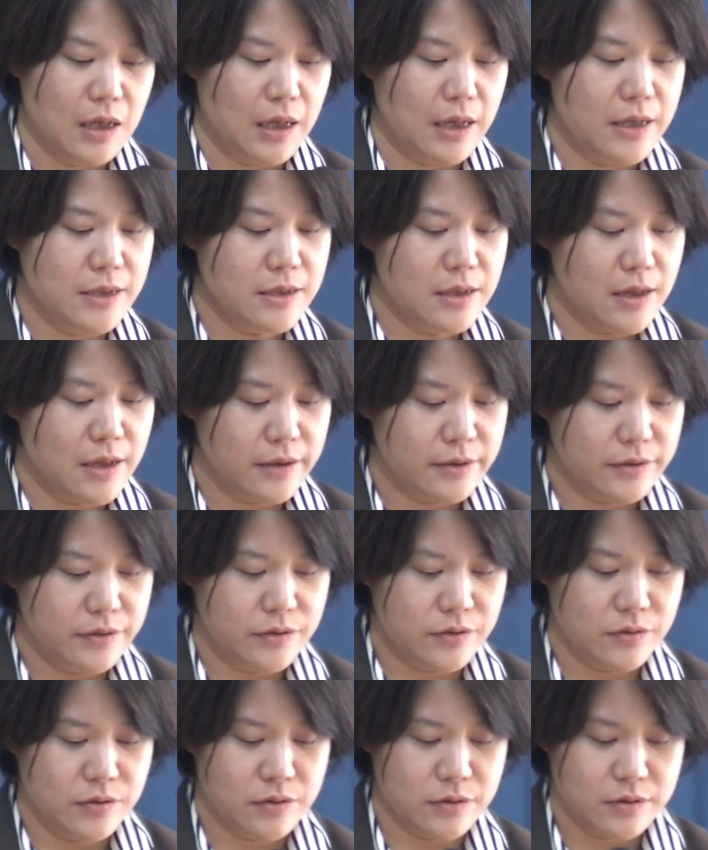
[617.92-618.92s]
I'd like
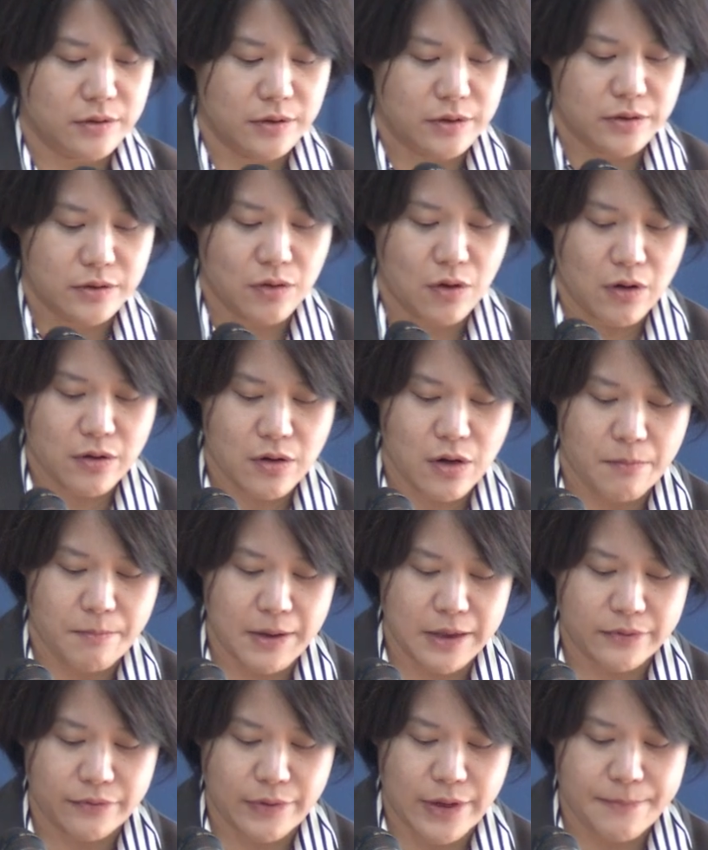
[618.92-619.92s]
to talk
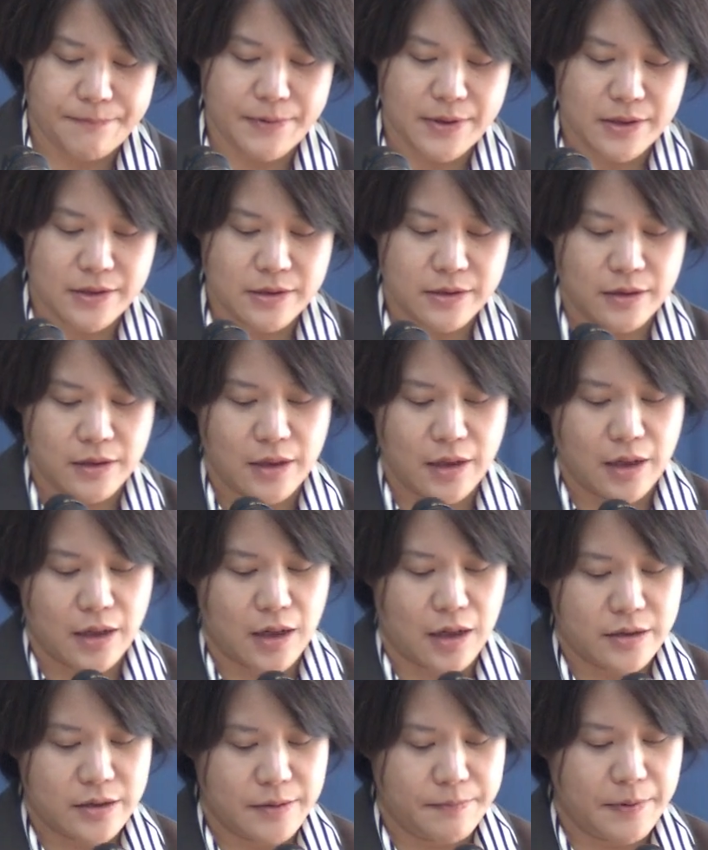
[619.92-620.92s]
about rapid
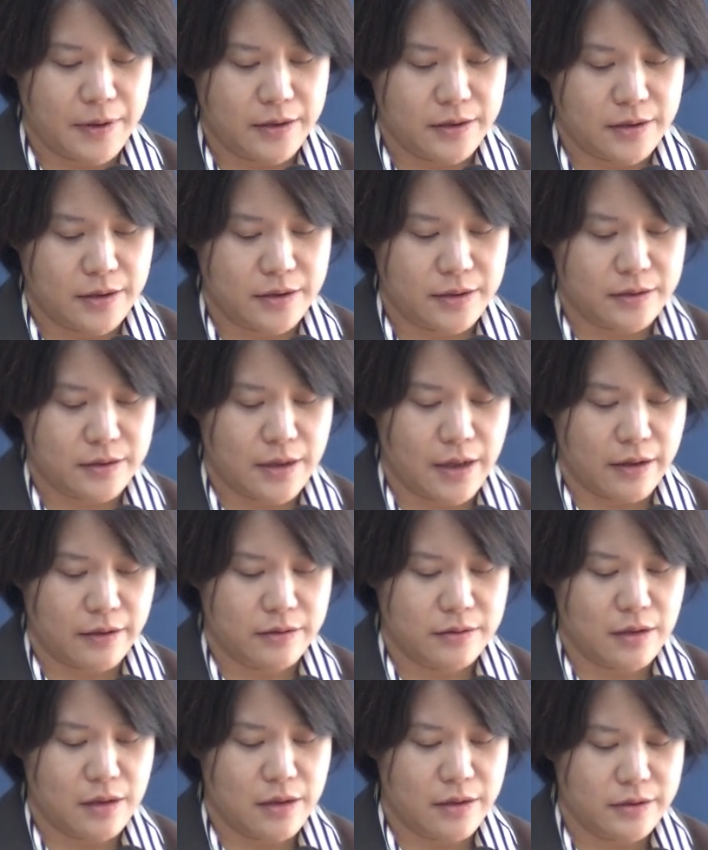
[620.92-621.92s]
antibody
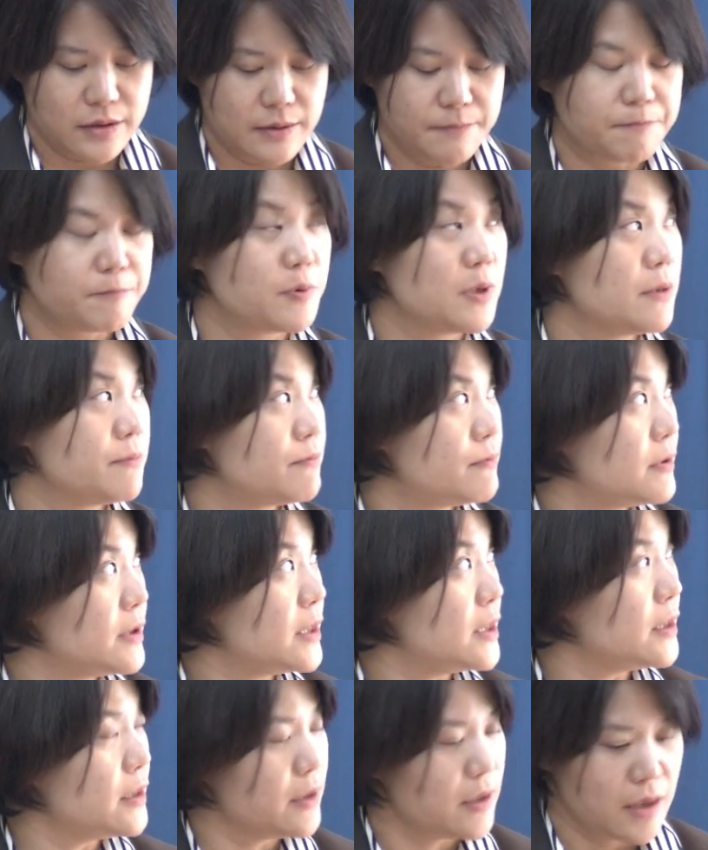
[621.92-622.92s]
technology
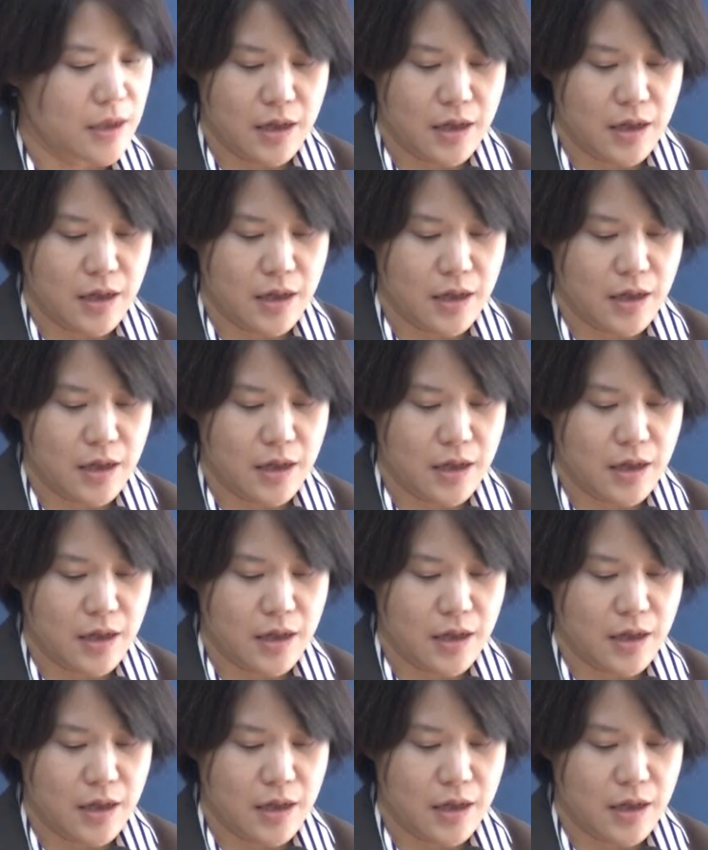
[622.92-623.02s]
briefly.